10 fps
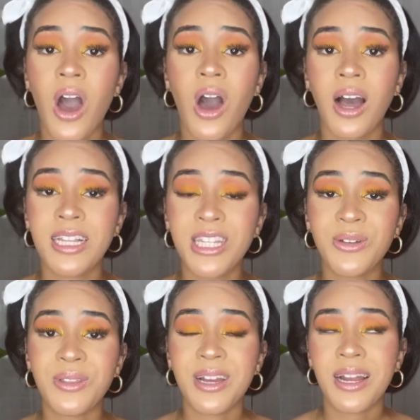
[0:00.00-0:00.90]

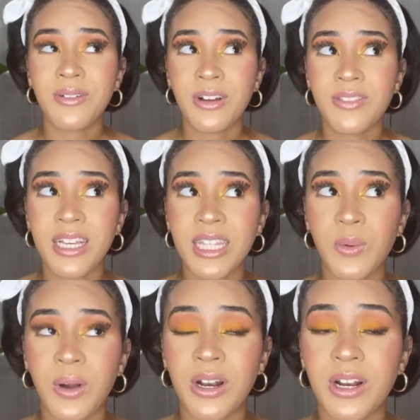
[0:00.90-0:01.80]
onto their, I don't know if that's the
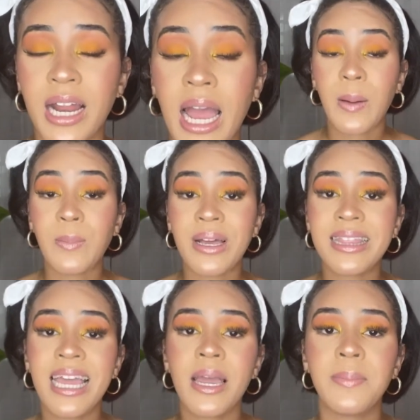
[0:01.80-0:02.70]
word or not, but
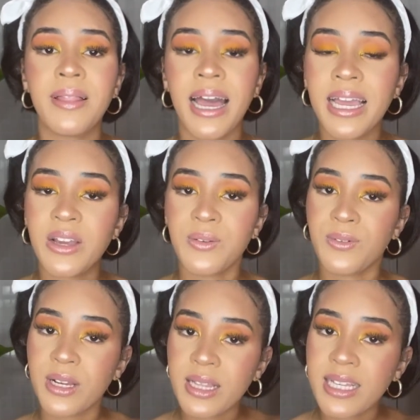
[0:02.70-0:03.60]
they apply it
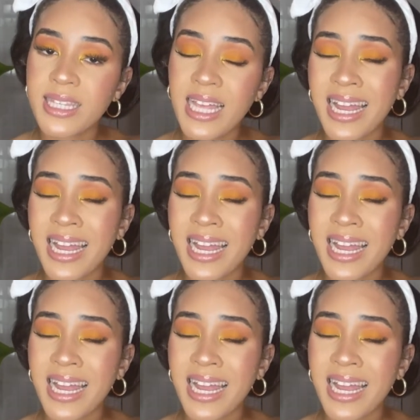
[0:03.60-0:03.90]
really,